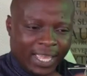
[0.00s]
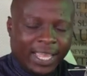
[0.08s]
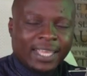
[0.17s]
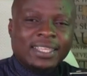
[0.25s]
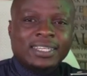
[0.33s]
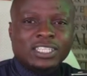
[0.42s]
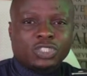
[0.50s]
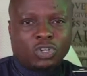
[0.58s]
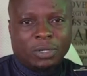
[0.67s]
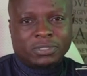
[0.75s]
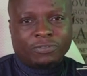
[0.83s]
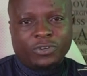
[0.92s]
in the
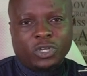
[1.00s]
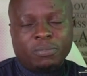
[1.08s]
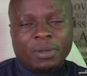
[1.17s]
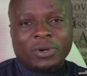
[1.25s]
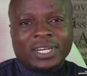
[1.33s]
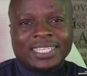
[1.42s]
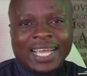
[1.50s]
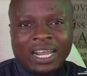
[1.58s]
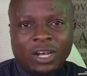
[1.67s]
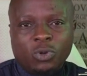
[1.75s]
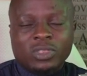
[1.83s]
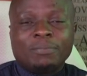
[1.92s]
description for you to be able to
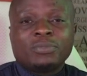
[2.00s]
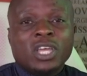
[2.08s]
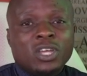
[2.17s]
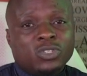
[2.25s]
download them